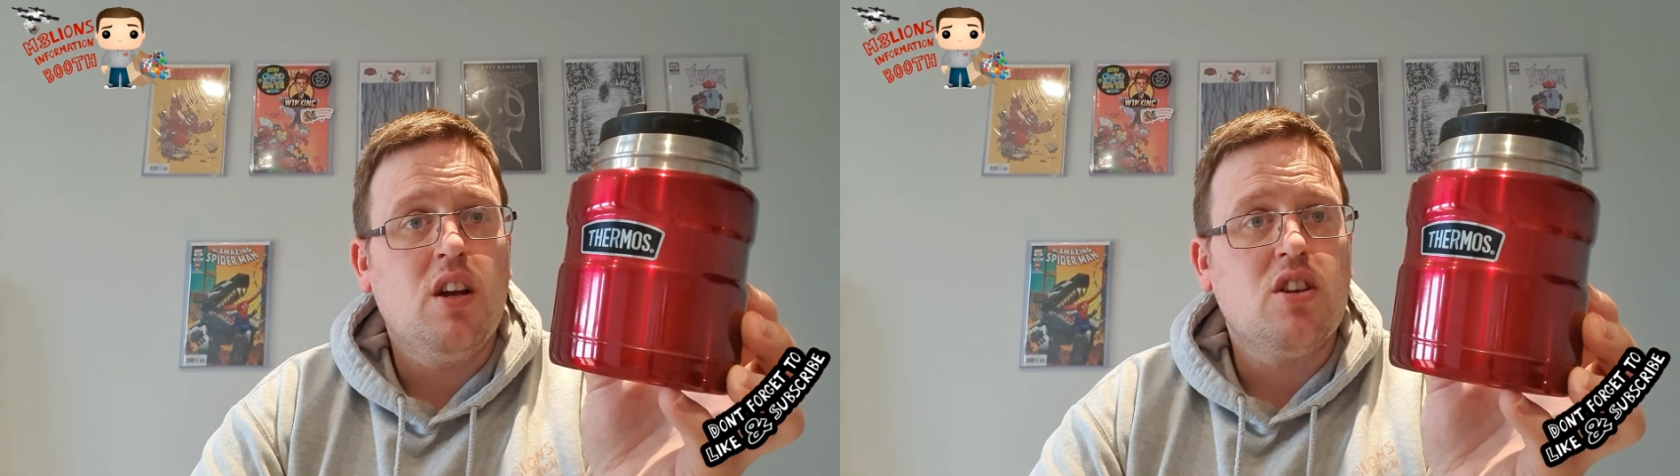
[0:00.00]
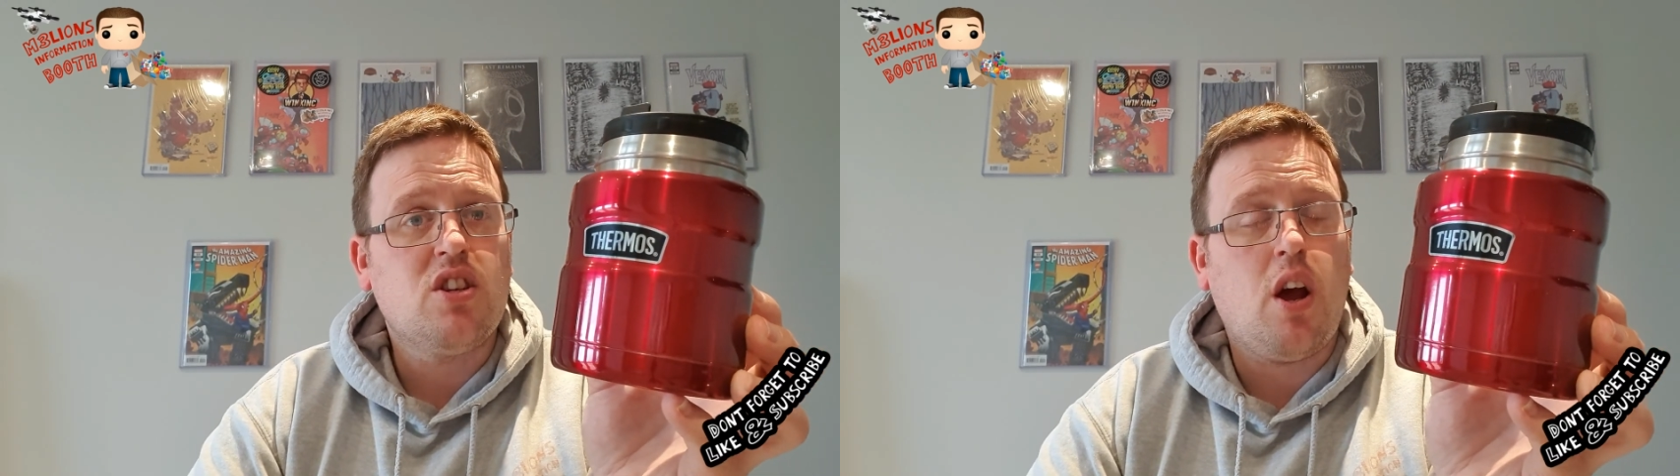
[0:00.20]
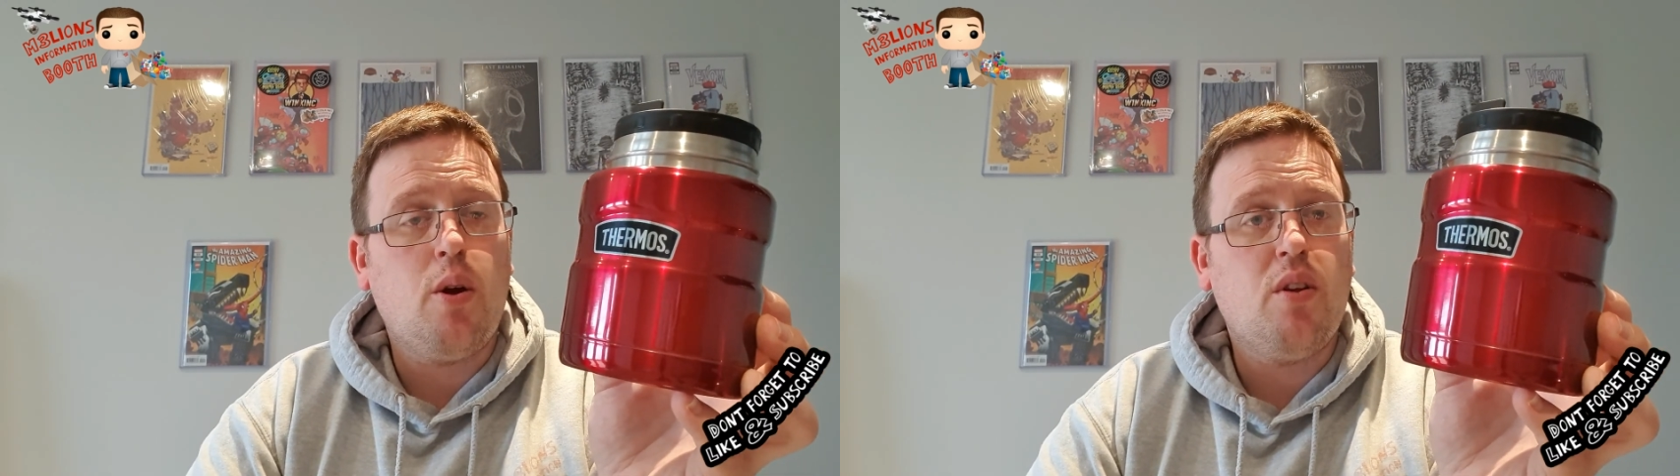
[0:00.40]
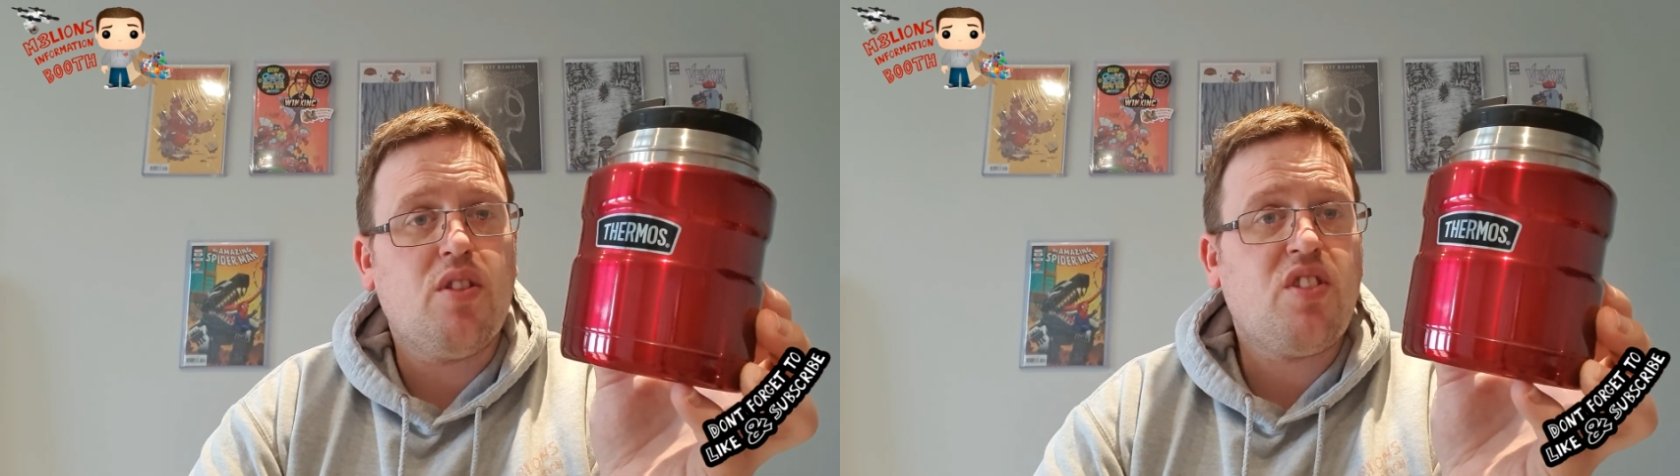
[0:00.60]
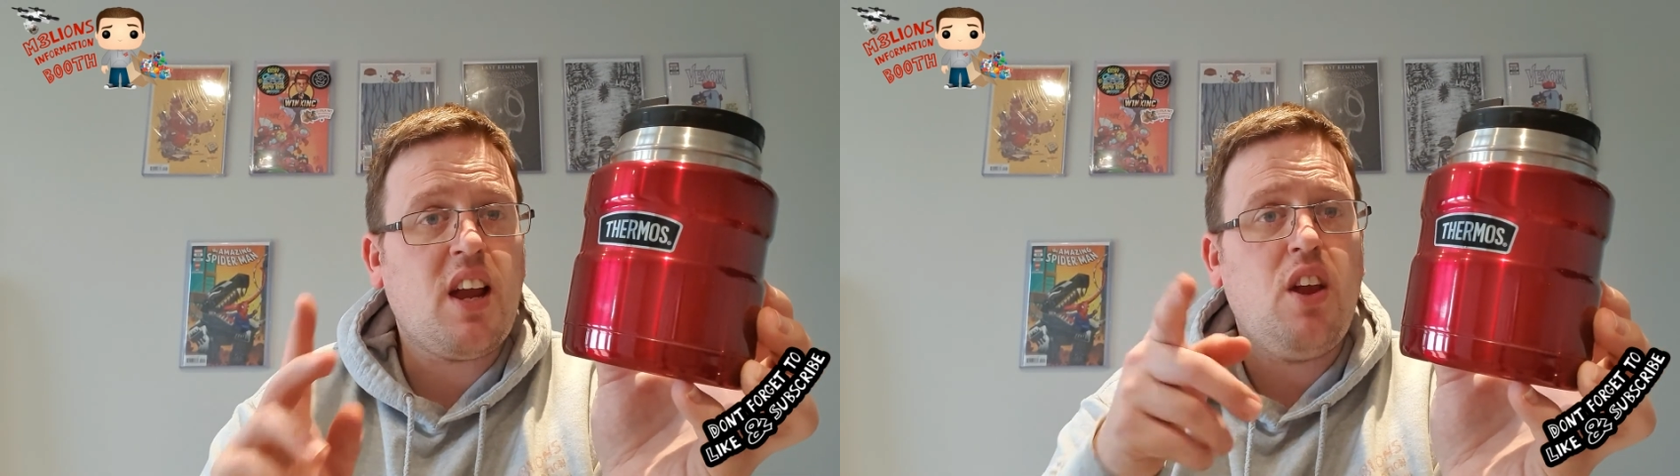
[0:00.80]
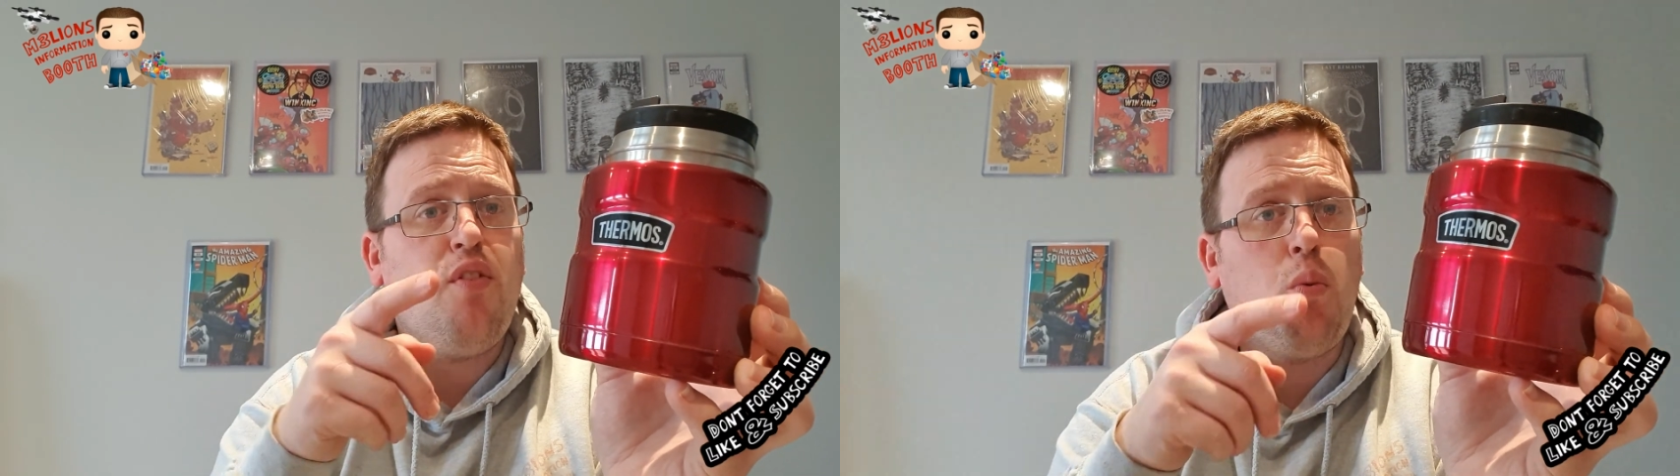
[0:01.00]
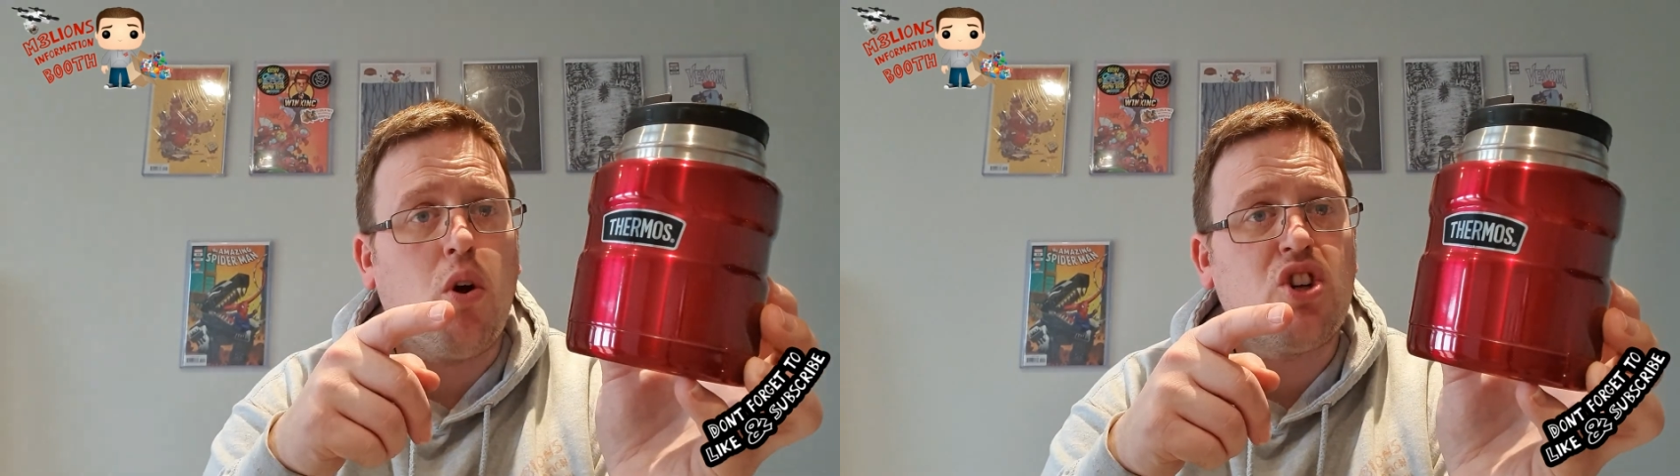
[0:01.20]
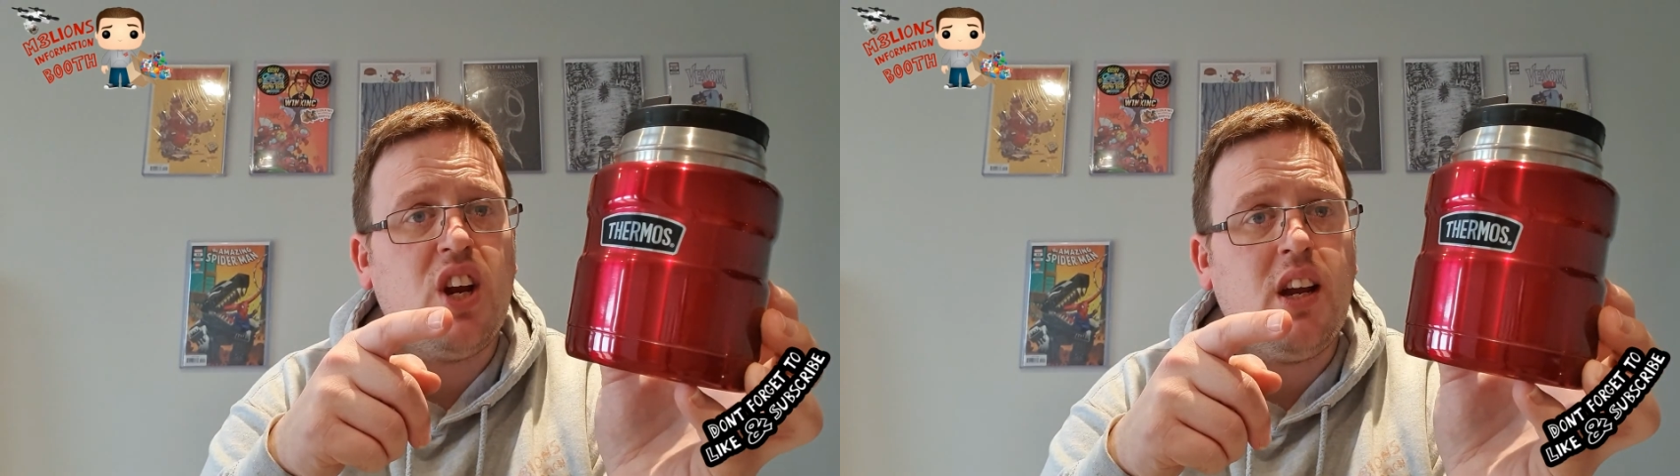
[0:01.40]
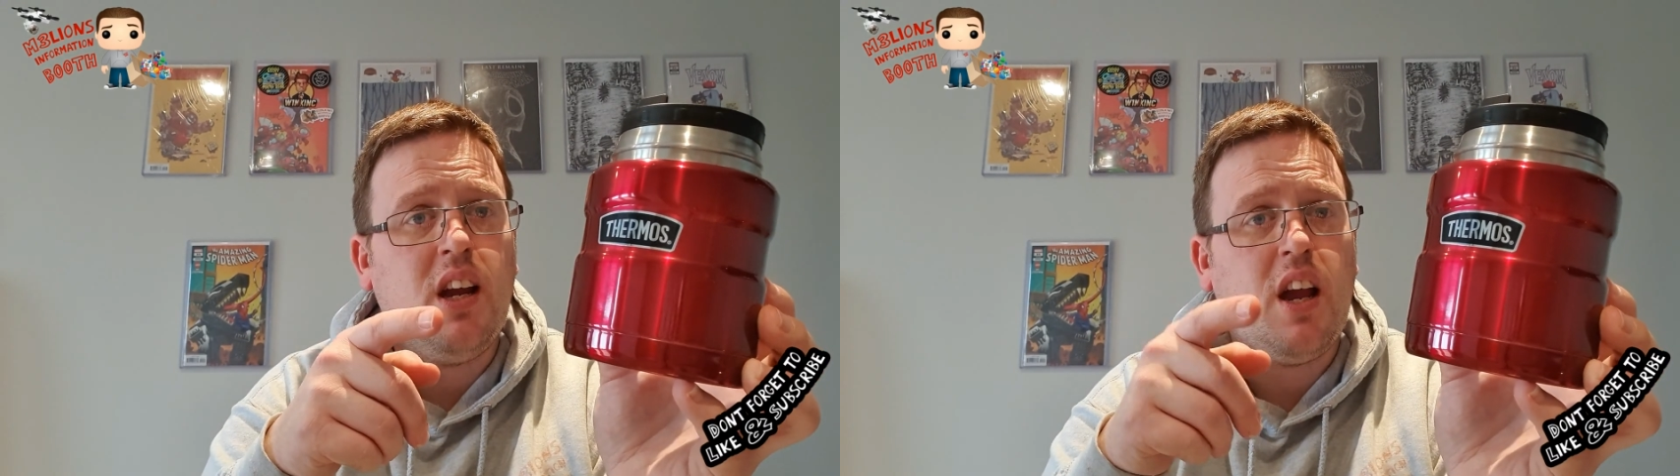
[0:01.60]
So thank you for watching.